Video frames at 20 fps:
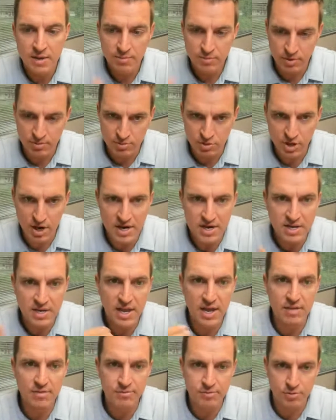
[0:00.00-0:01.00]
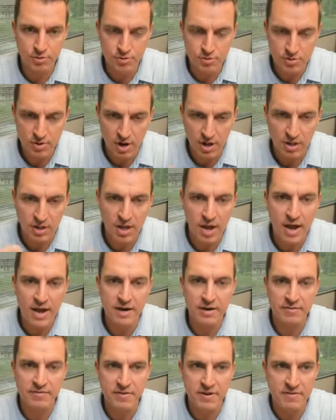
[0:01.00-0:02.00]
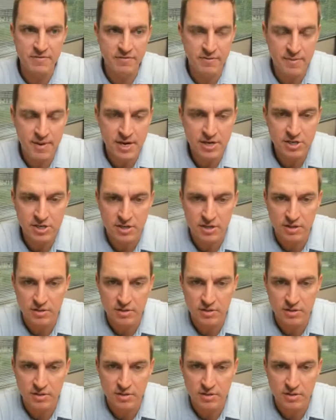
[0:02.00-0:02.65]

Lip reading: But I'm trying to get through a lot of information.